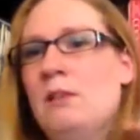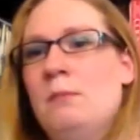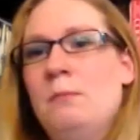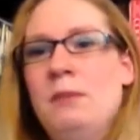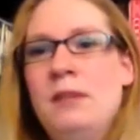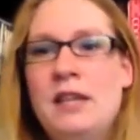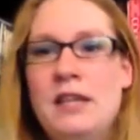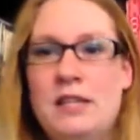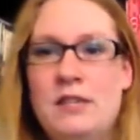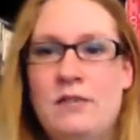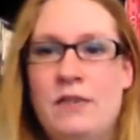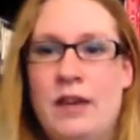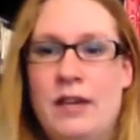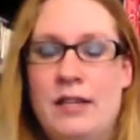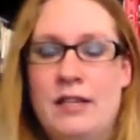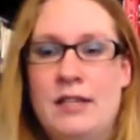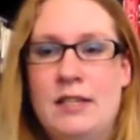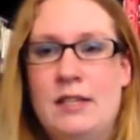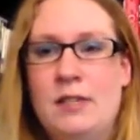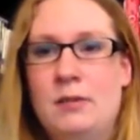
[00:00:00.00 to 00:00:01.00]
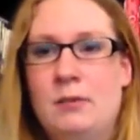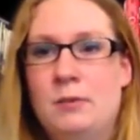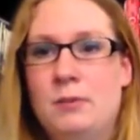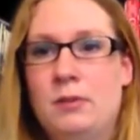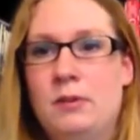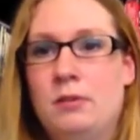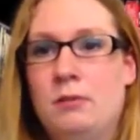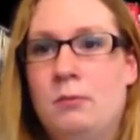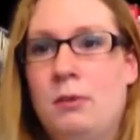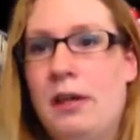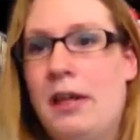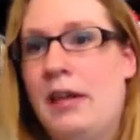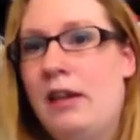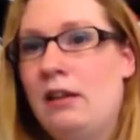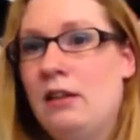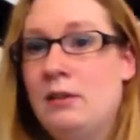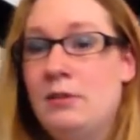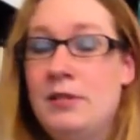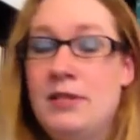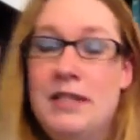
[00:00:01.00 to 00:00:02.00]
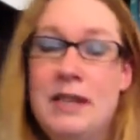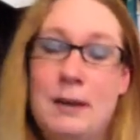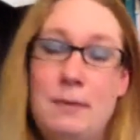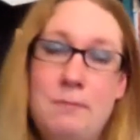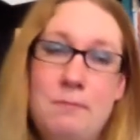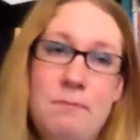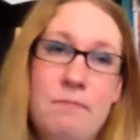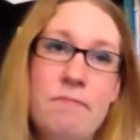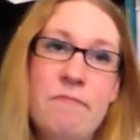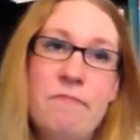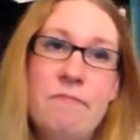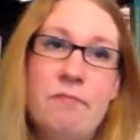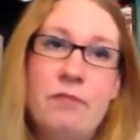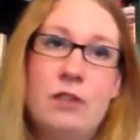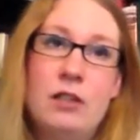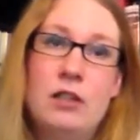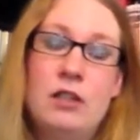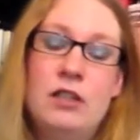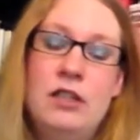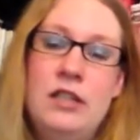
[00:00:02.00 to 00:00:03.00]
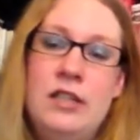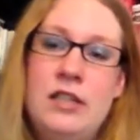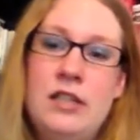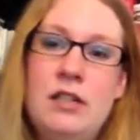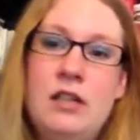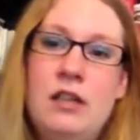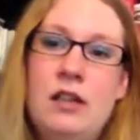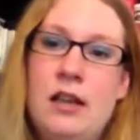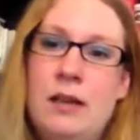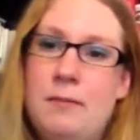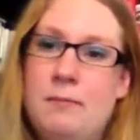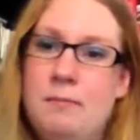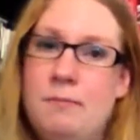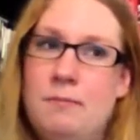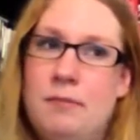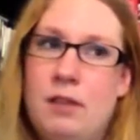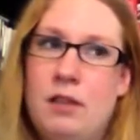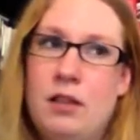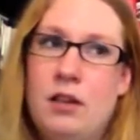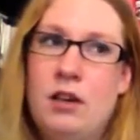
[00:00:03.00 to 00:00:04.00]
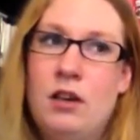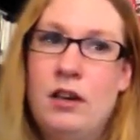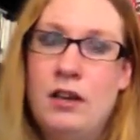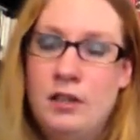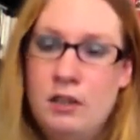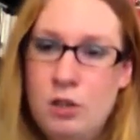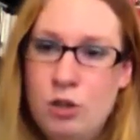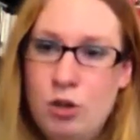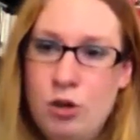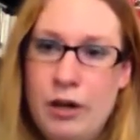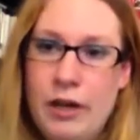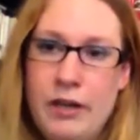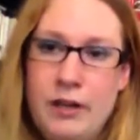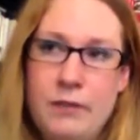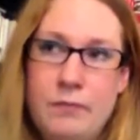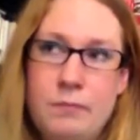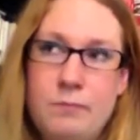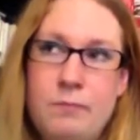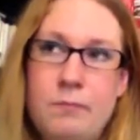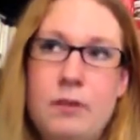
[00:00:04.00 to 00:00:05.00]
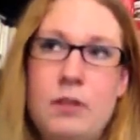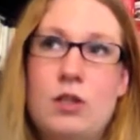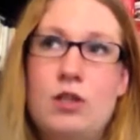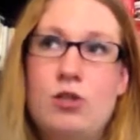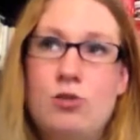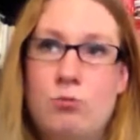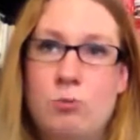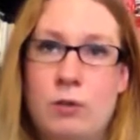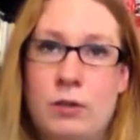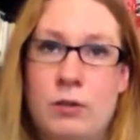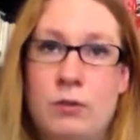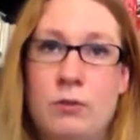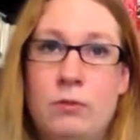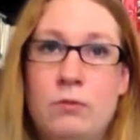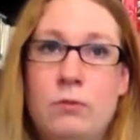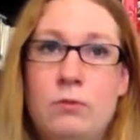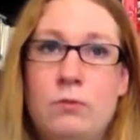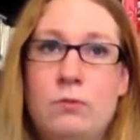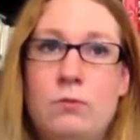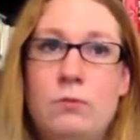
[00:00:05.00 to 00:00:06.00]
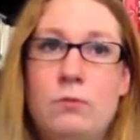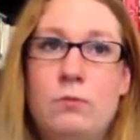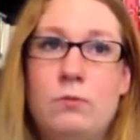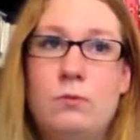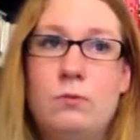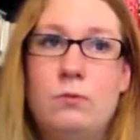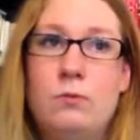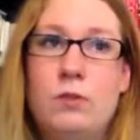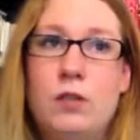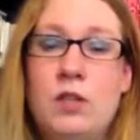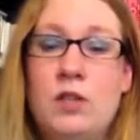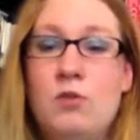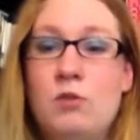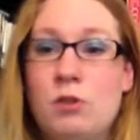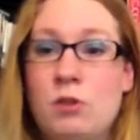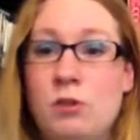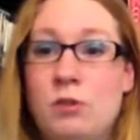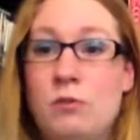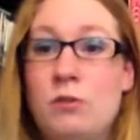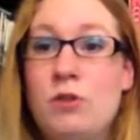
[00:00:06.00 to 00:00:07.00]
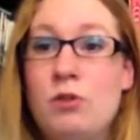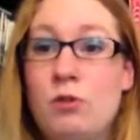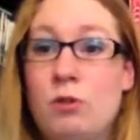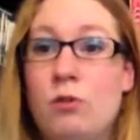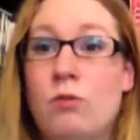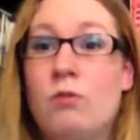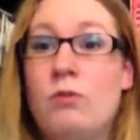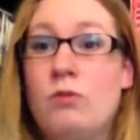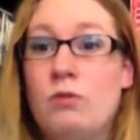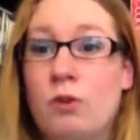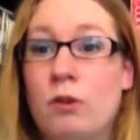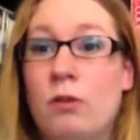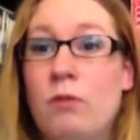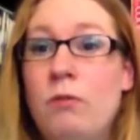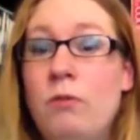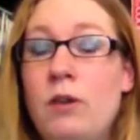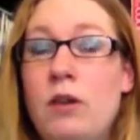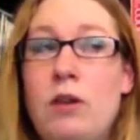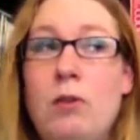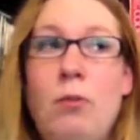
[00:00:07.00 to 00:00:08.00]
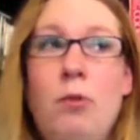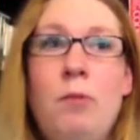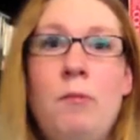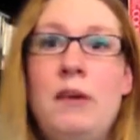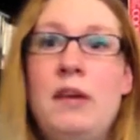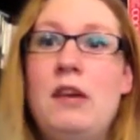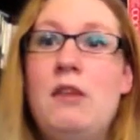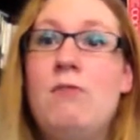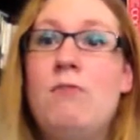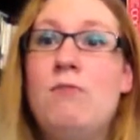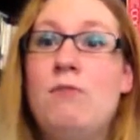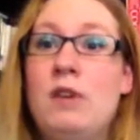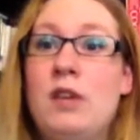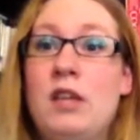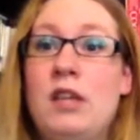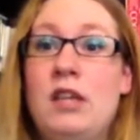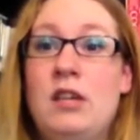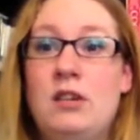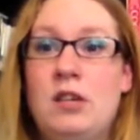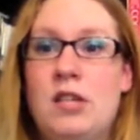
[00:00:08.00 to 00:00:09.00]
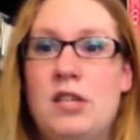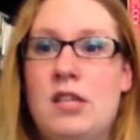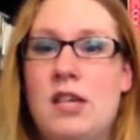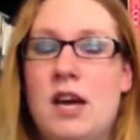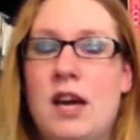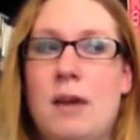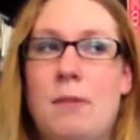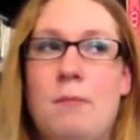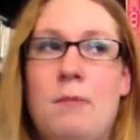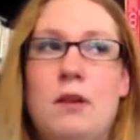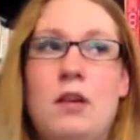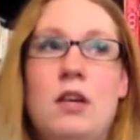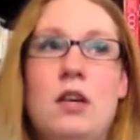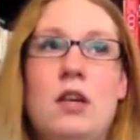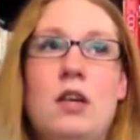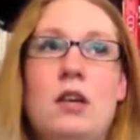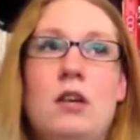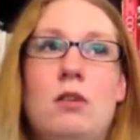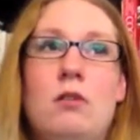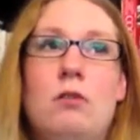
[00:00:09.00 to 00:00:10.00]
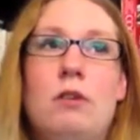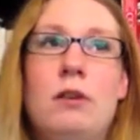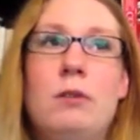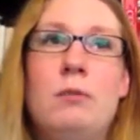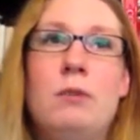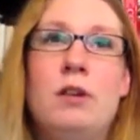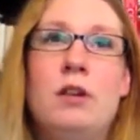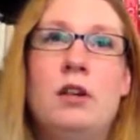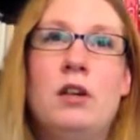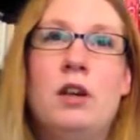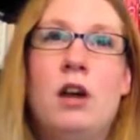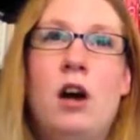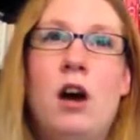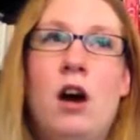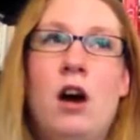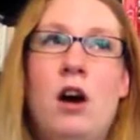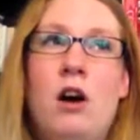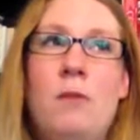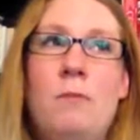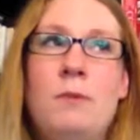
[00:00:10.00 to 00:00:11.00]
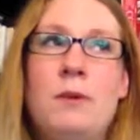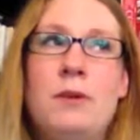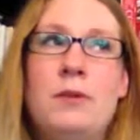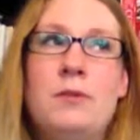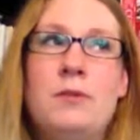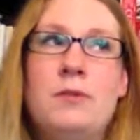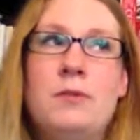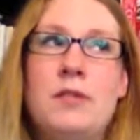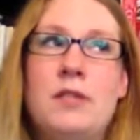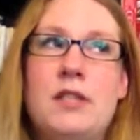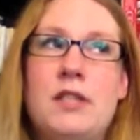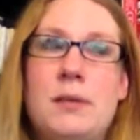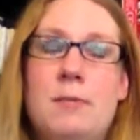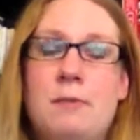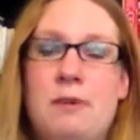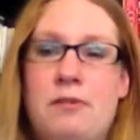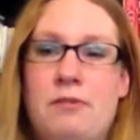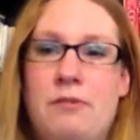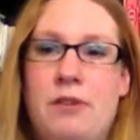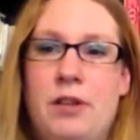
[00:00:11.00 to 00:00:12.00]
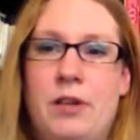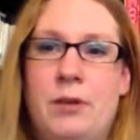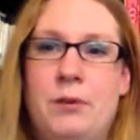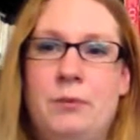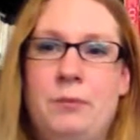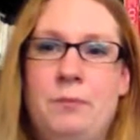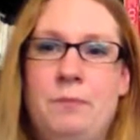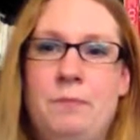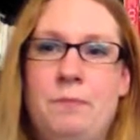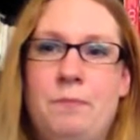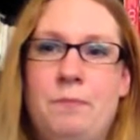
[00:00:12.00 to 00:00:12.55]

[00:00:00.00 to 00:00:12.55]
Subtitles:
But that's fine. So we closed up, cleaned it all up, got in the truck, drove and drove and drove and drove. We were making really good time. We were almost at Buffalo,